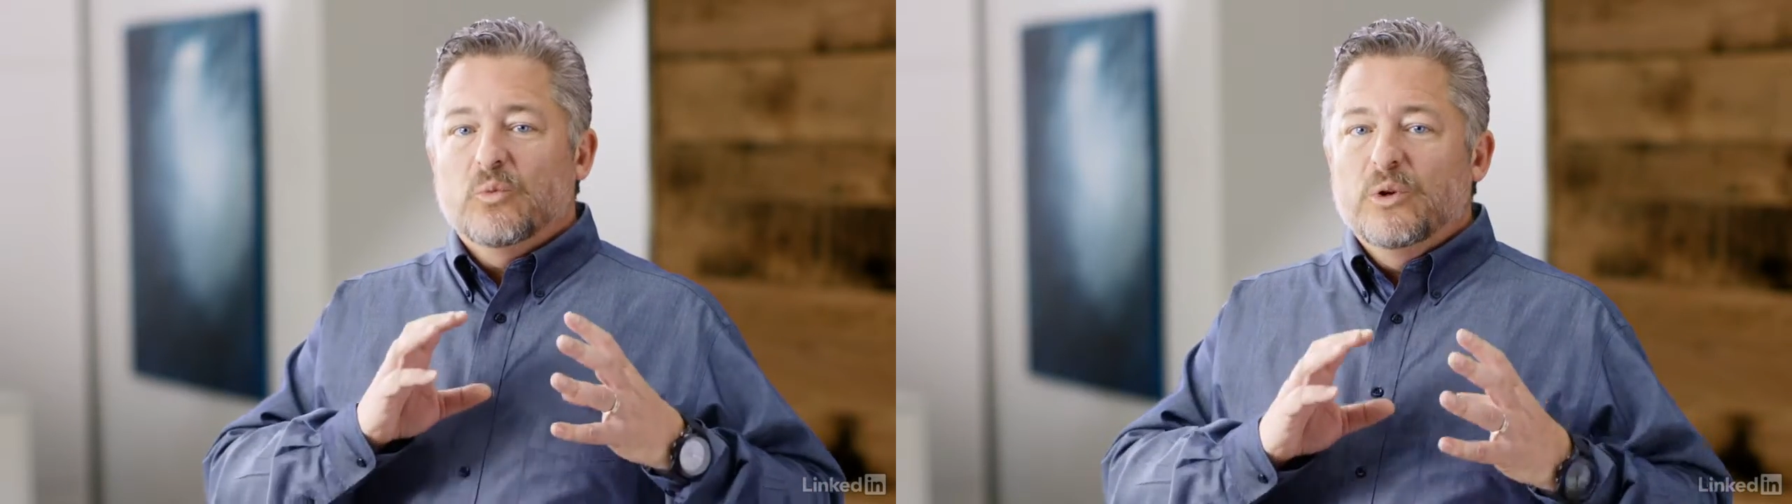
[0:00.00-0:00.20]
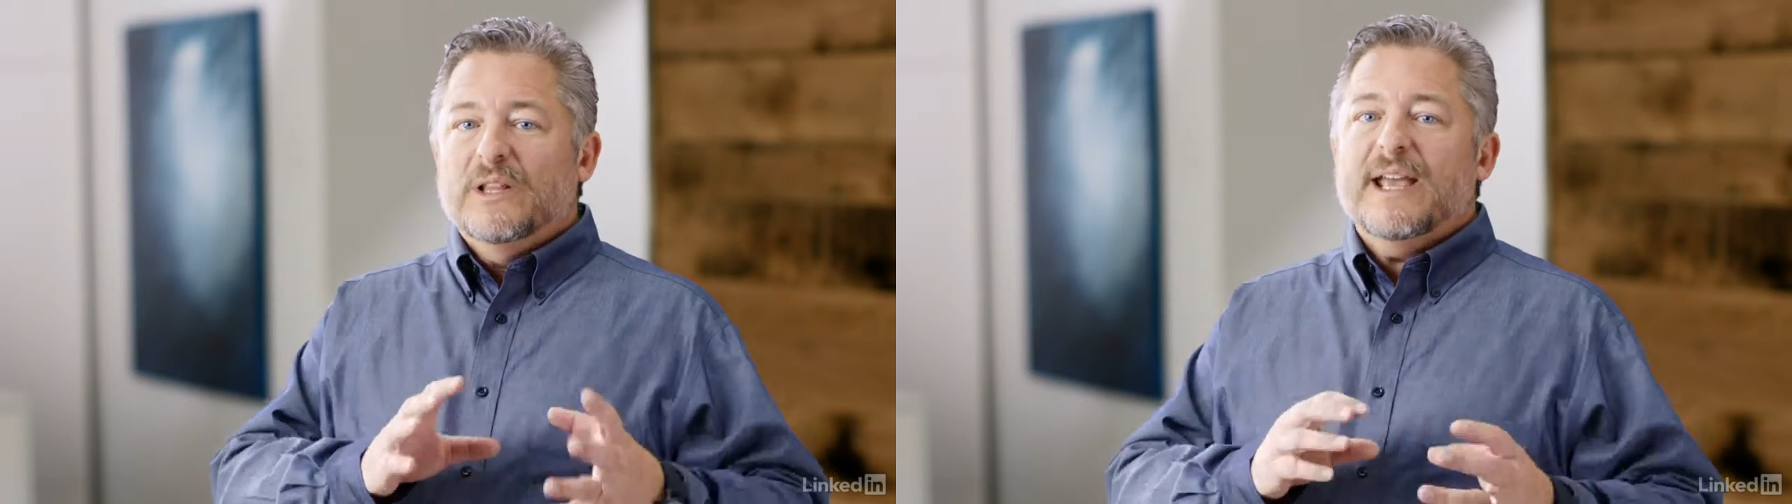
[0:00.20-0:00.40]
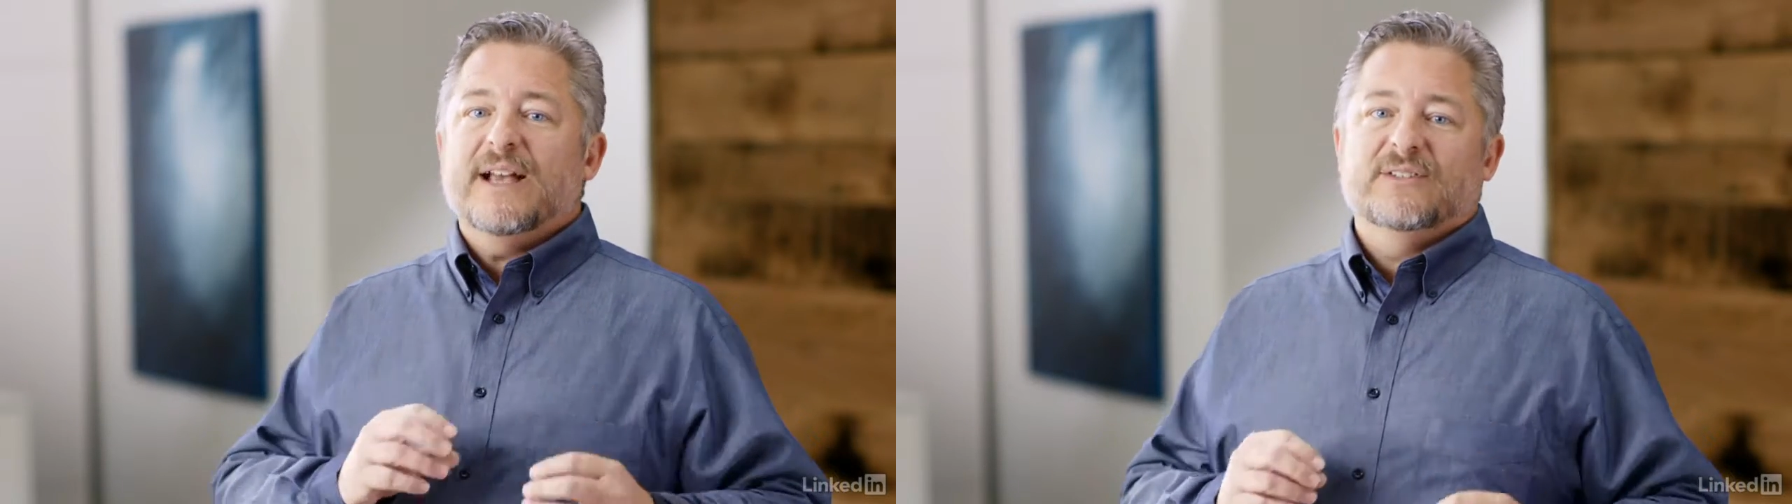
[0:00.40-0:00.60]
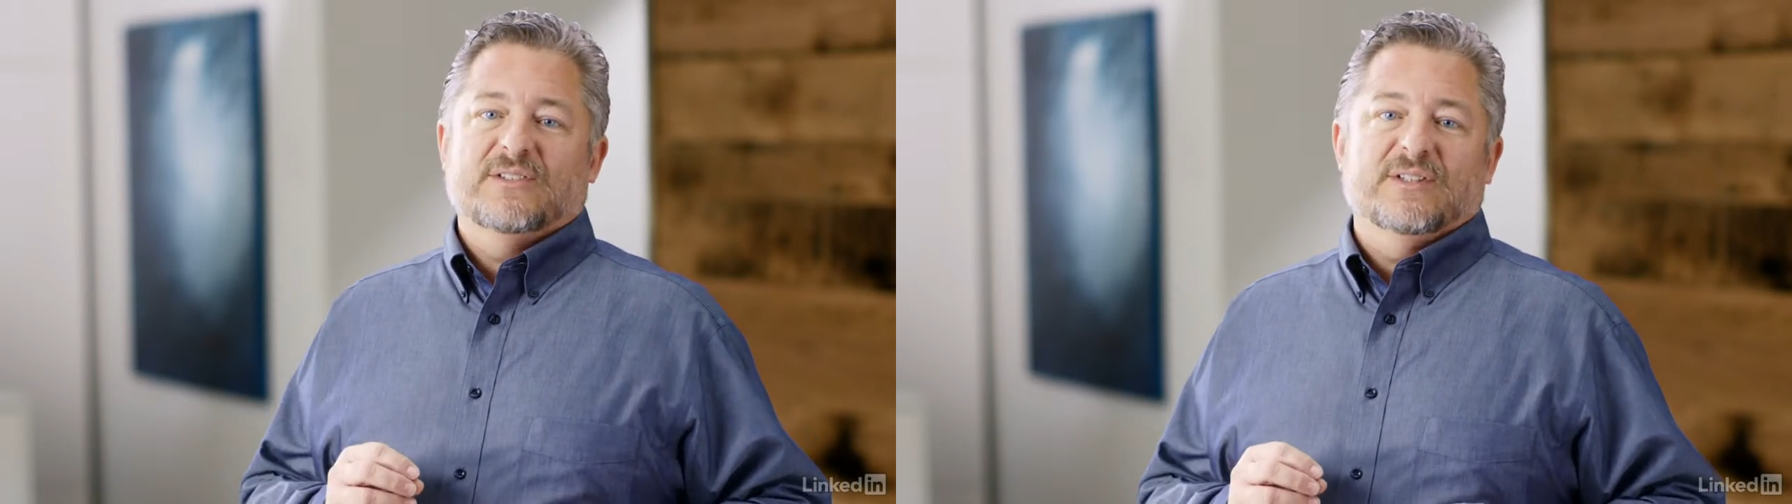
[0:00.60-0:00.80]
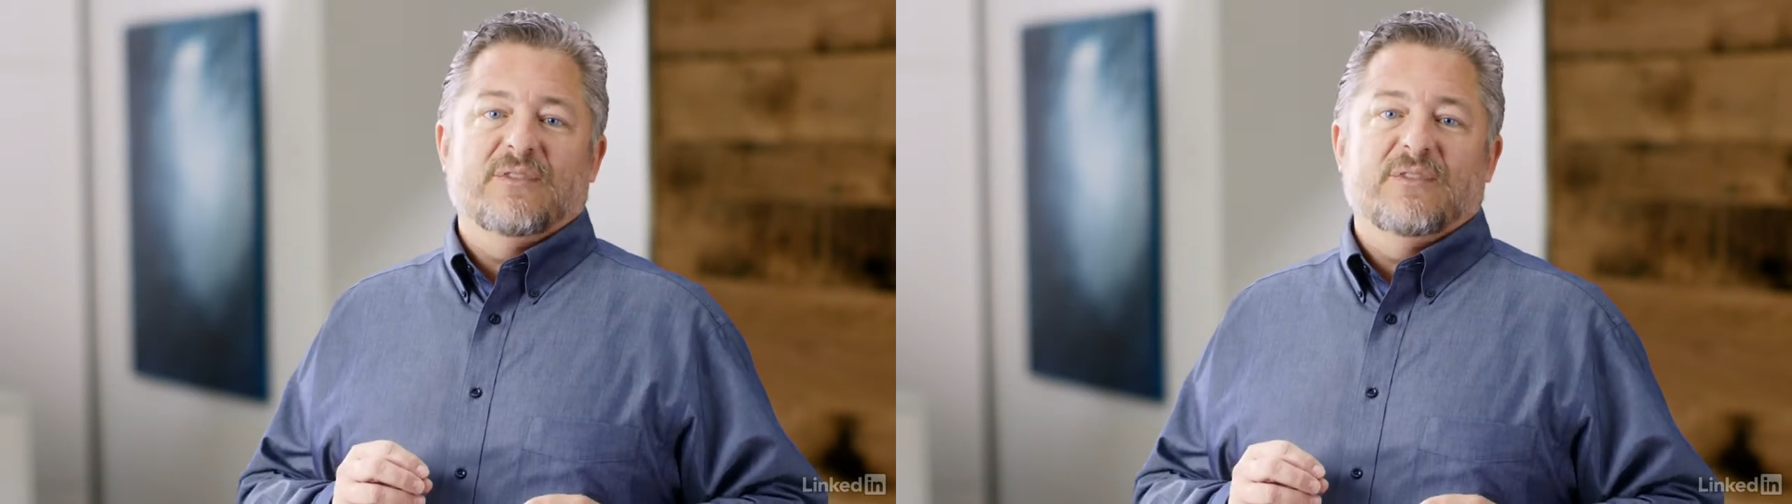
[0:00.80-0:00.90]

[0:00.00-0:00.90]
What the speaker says: really has its